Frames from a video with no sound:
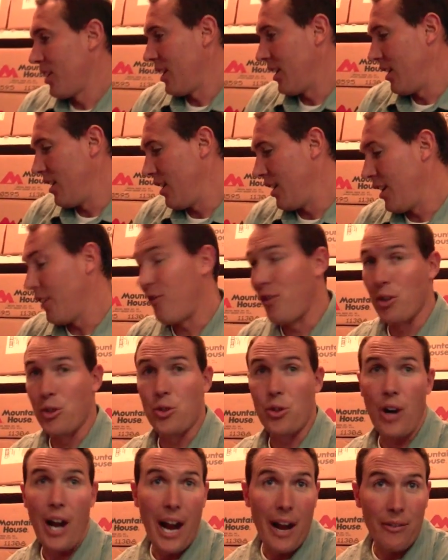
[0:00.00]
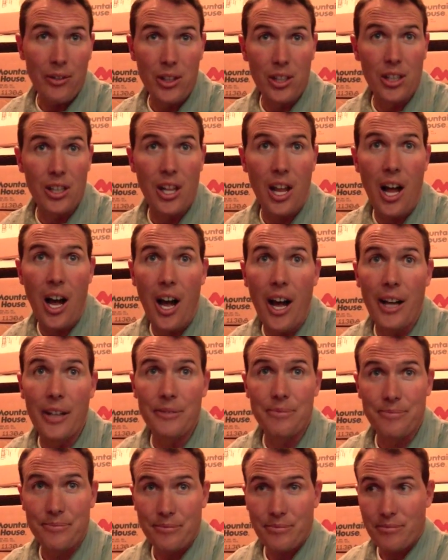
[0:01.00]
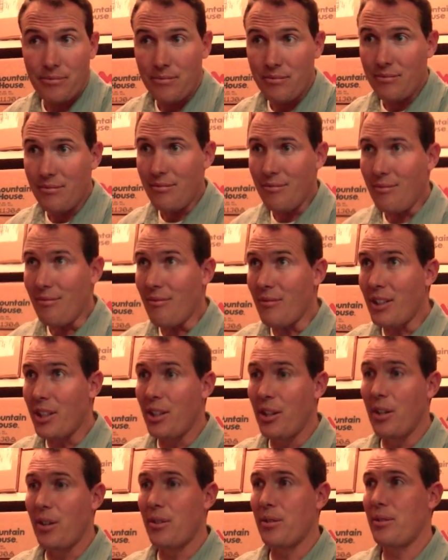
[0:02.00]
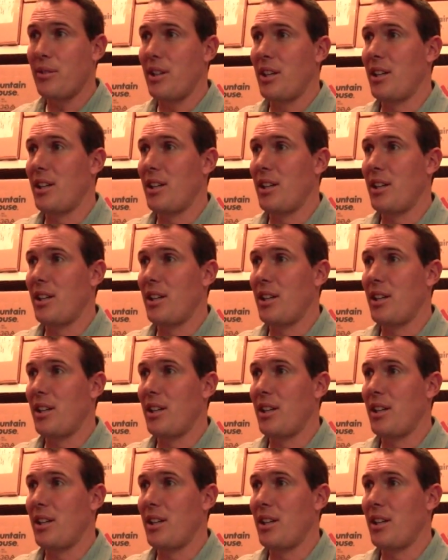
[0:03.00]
Uh, if you travel a lot, you know,